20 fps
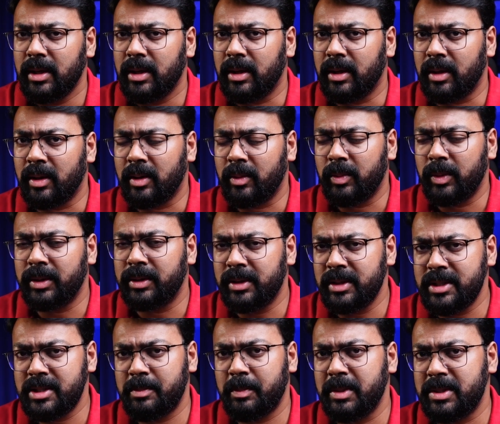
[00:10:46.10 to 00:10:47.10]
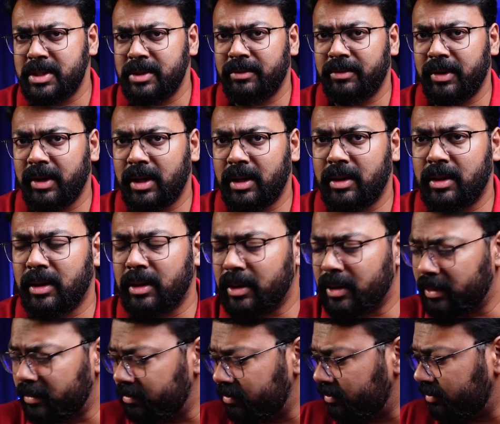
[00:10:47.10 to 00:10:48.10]
uh, with this specific
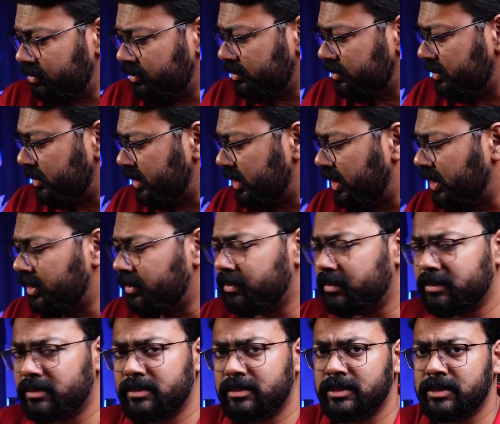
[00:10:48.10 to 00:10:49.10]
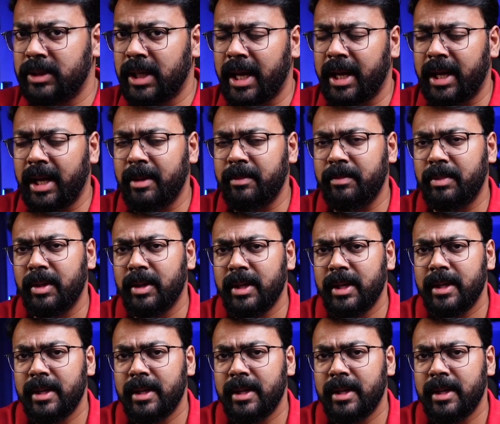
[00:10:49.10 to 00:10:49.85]
um, uh, DAC amp.